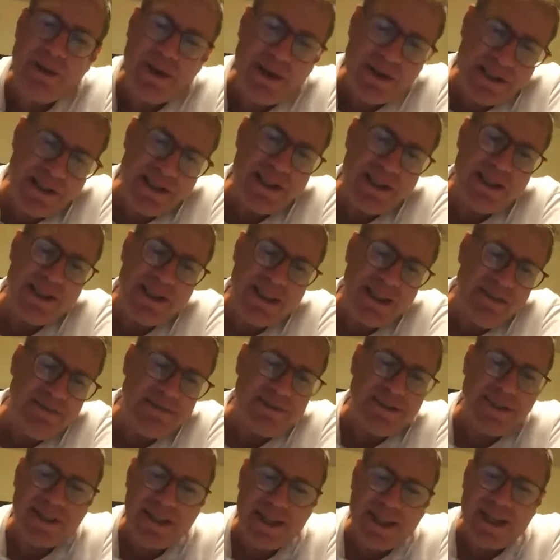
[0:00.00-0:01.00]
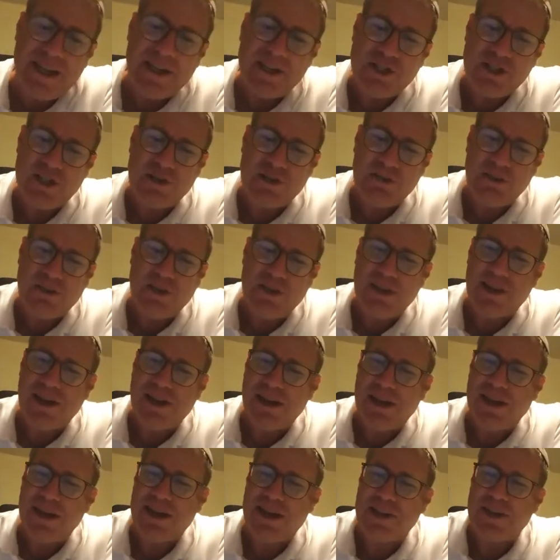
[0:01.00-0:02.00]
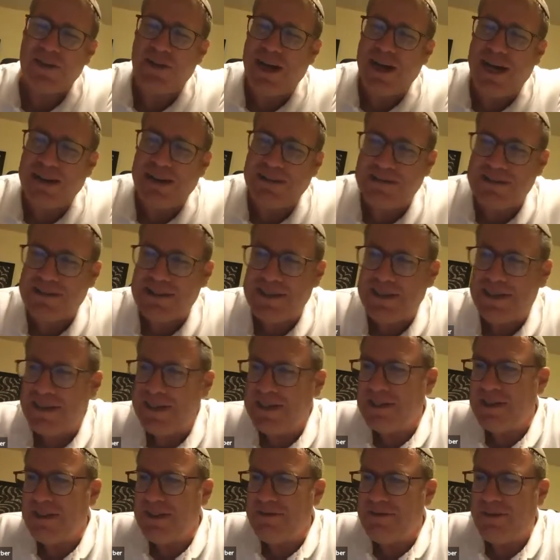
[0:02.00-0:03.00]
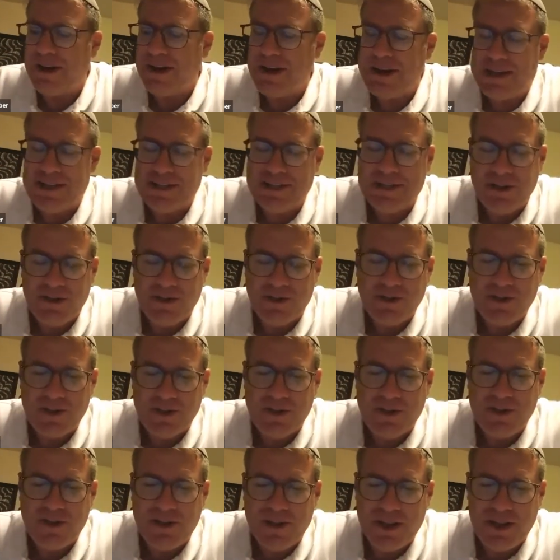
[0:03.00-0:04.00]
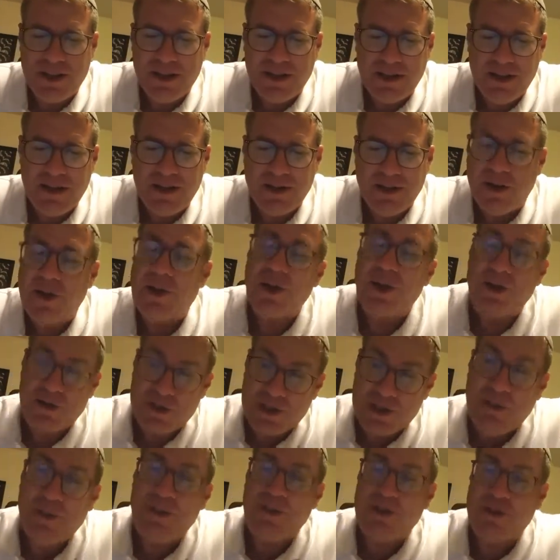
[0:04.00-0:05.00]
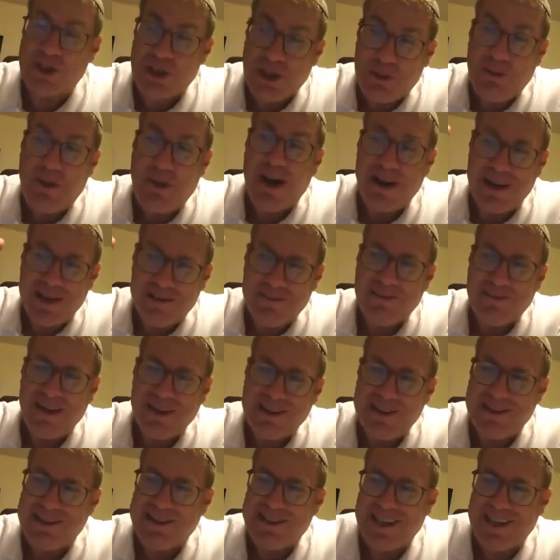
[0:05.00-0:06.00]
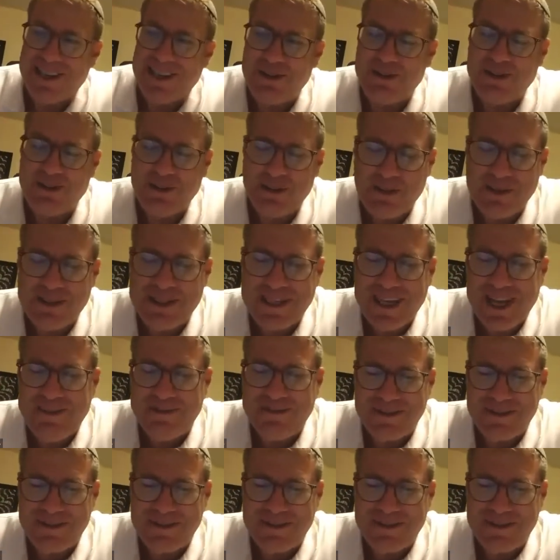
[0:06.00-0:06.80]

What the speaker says: person that lived in the kitchen in your house finally told you or look towards Shamayim, I should say, look towards heaven.